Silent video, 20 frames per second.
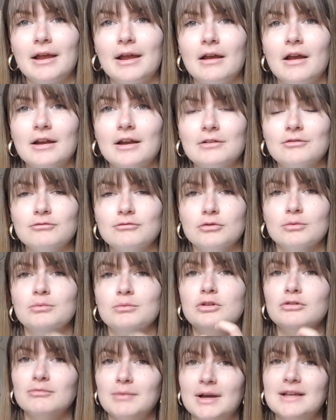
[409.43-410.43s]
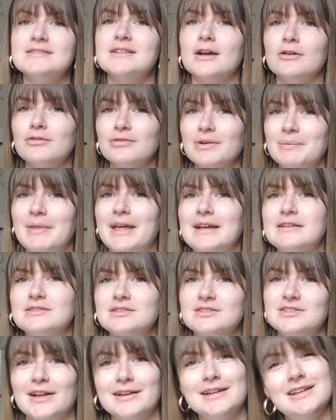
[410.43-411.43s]
and kind of remove myself from that
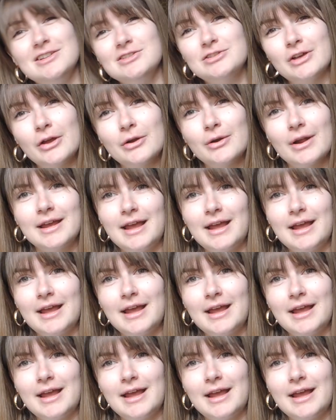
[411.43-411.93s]
study zone,